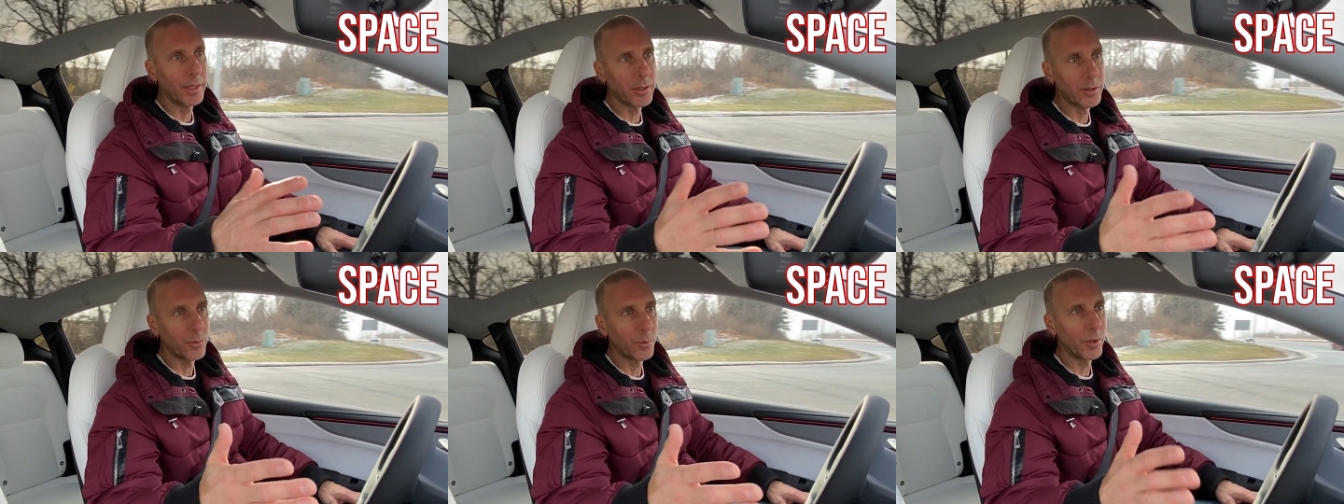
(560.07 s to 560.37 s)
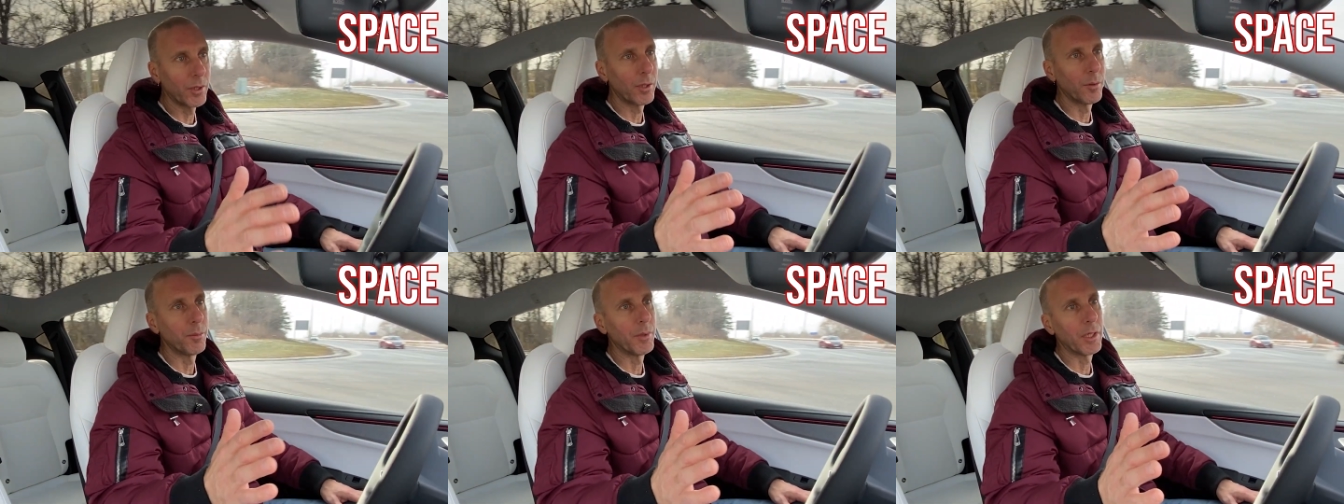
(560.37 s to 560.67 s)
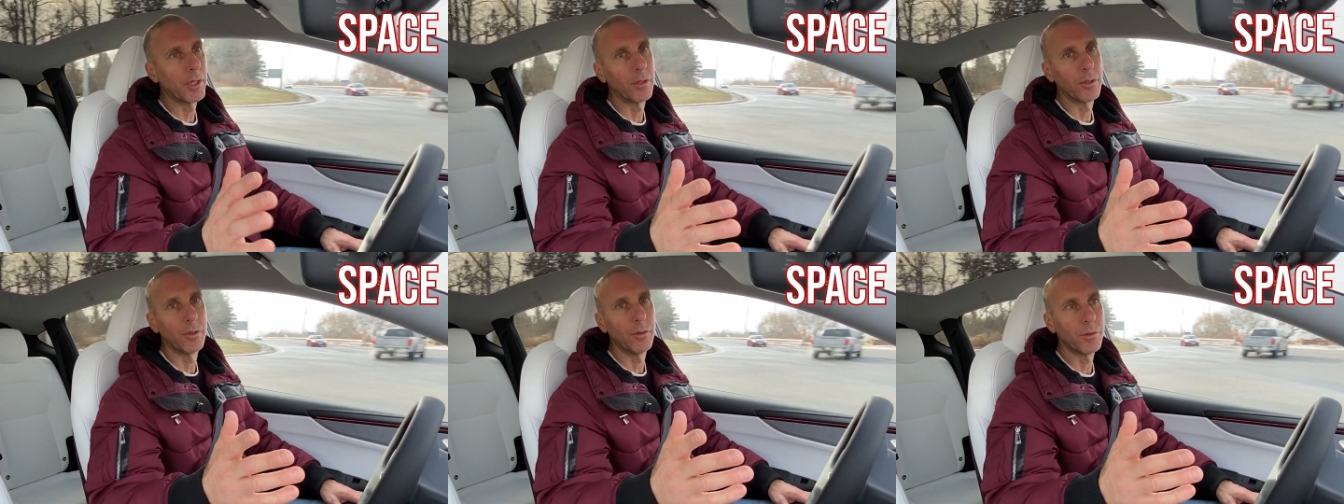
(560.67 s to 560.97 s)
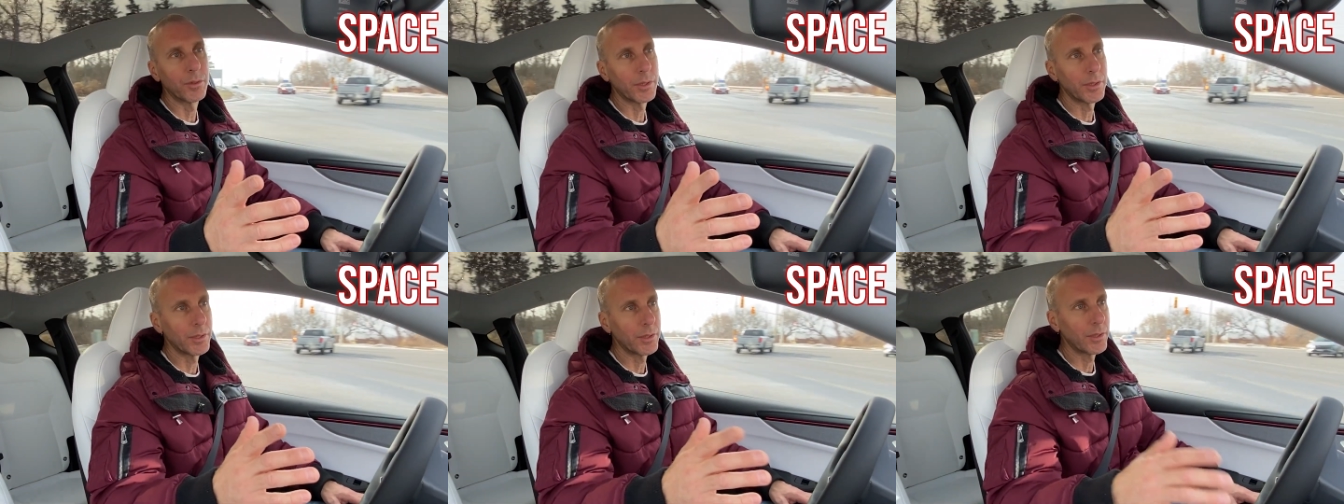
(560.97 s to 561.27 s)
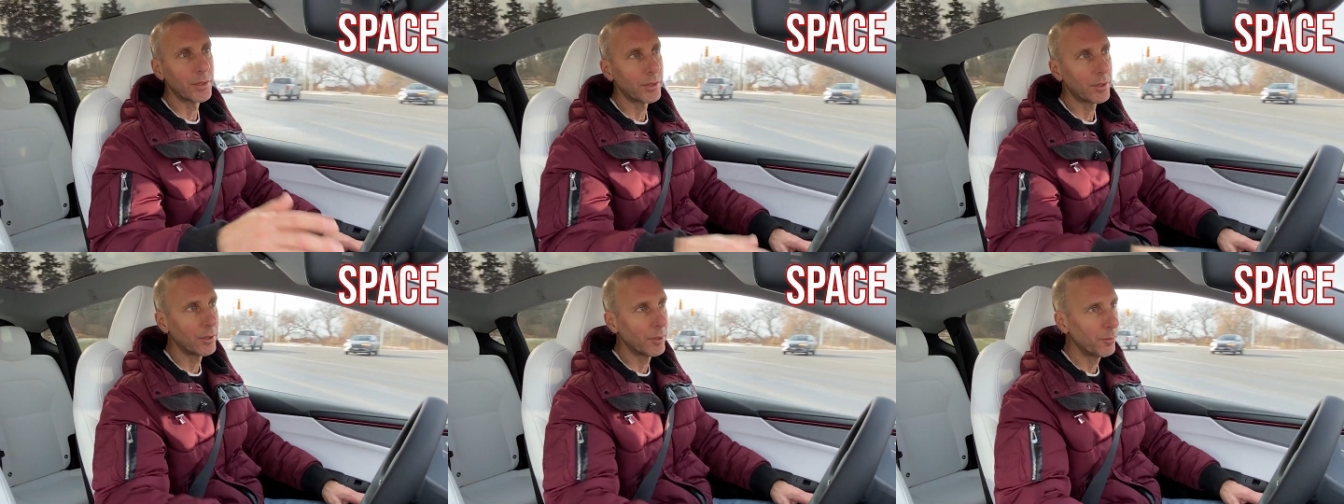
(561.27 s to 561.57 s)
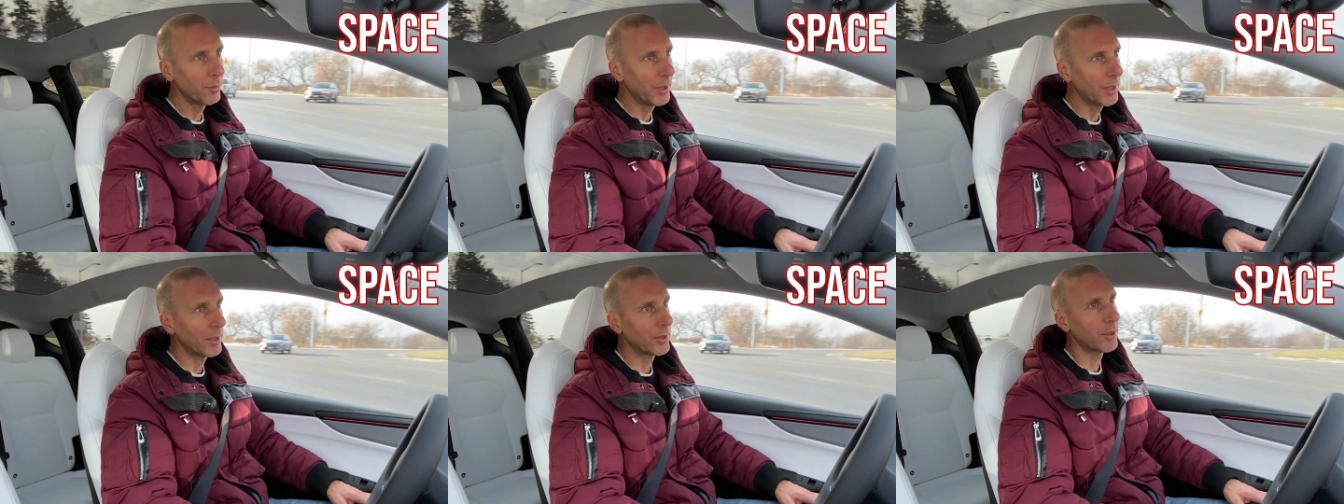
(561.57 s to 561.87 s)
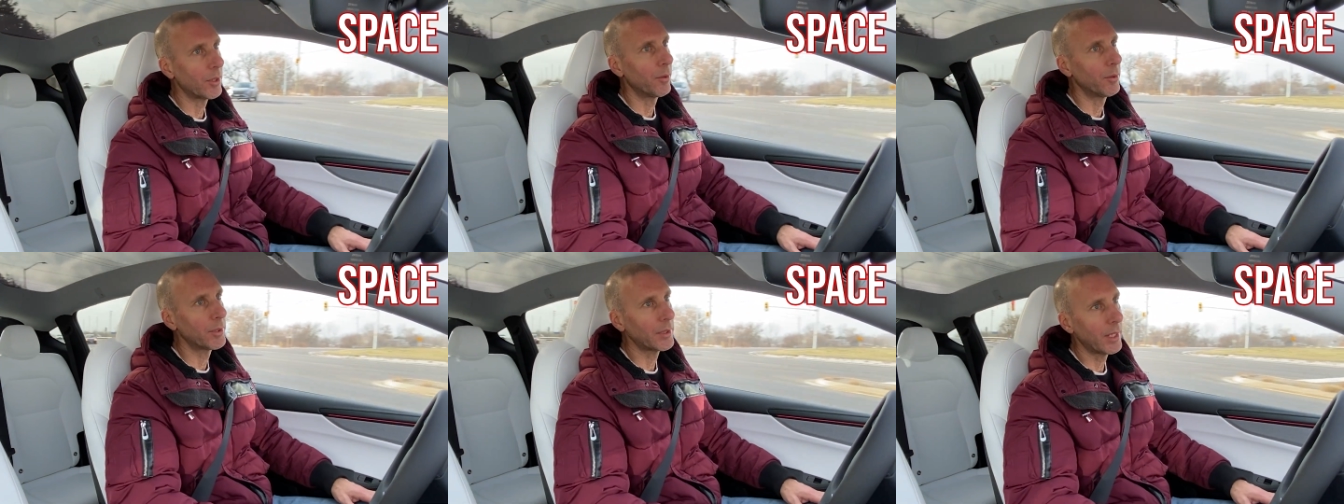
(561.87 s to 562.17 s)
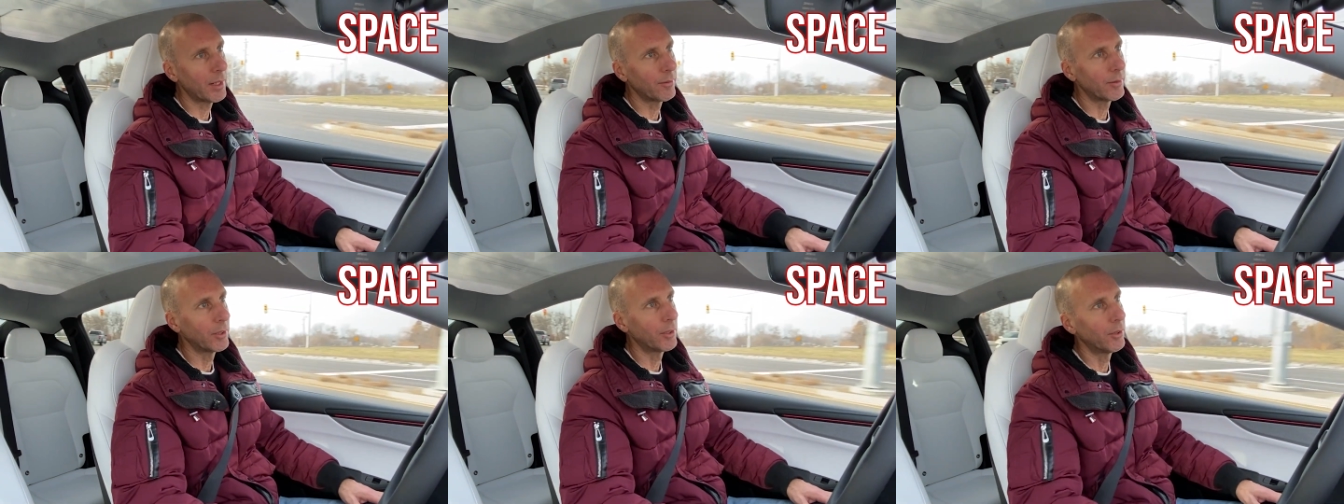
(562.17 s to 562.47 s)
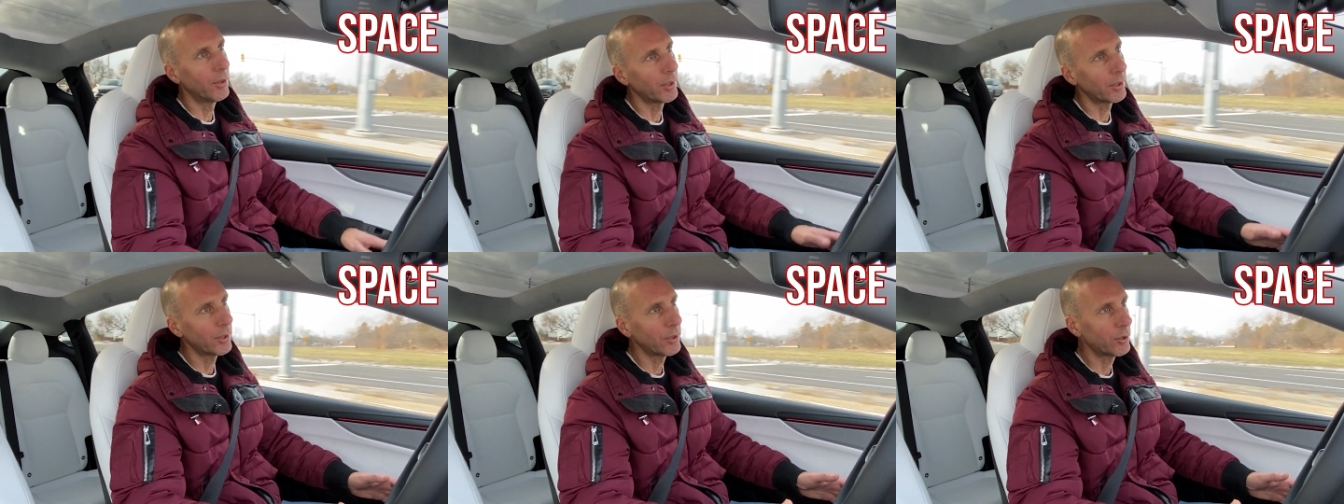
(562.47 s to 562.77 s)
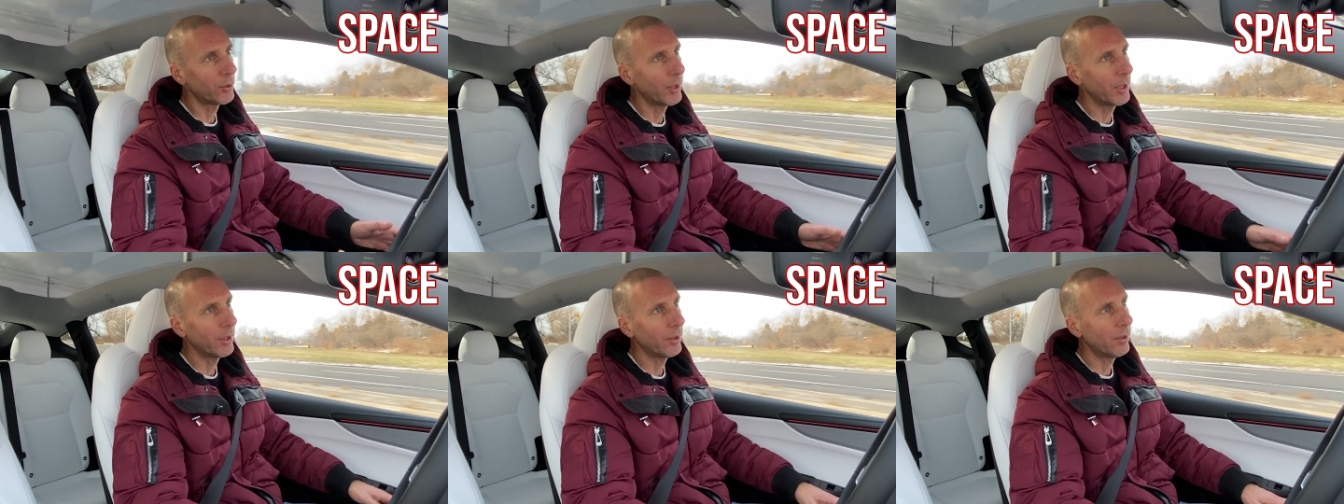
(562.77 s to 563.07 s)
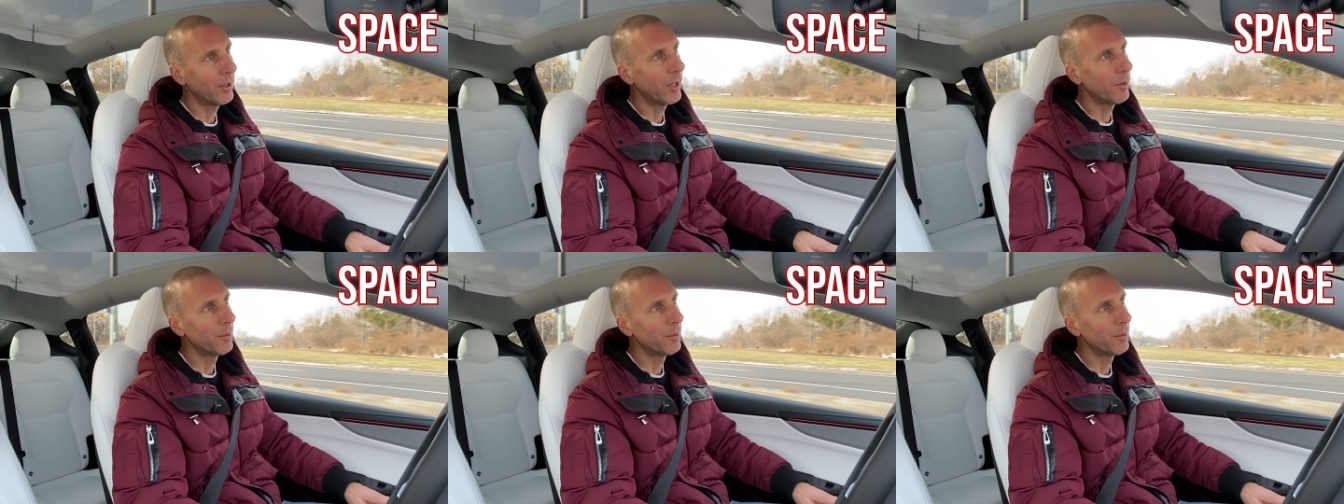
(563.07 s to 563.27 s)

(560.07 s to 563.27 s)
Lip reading: is where the bigger nuisance is going to be, is always having to hook the trailer up